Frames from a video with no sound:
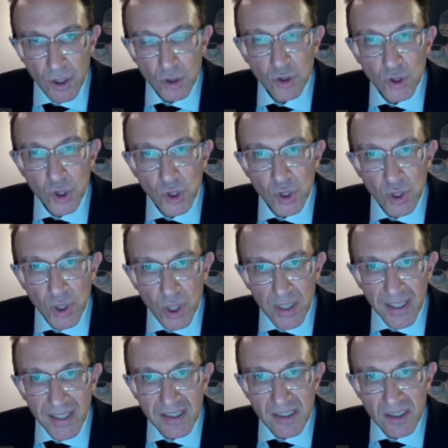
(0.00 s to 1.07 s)
to look
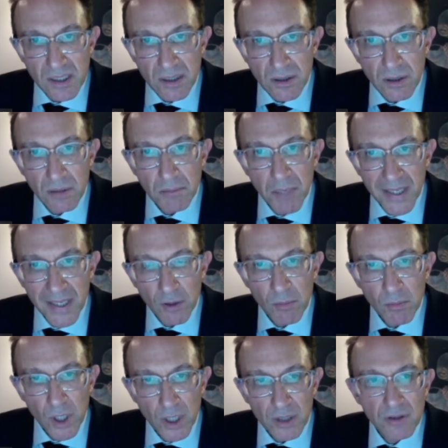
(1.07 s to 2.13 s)
at certain
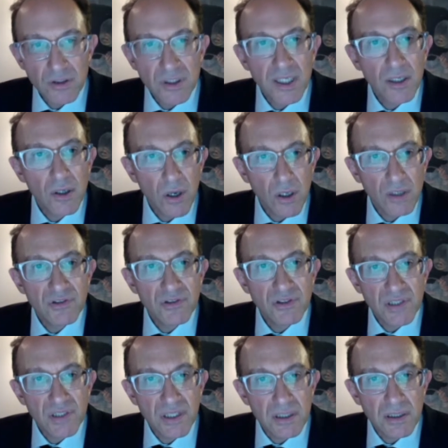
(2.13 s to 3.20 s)
biomarkers that cause
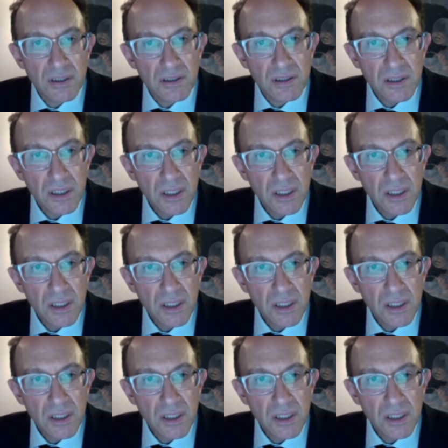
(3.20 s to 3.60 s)
disease.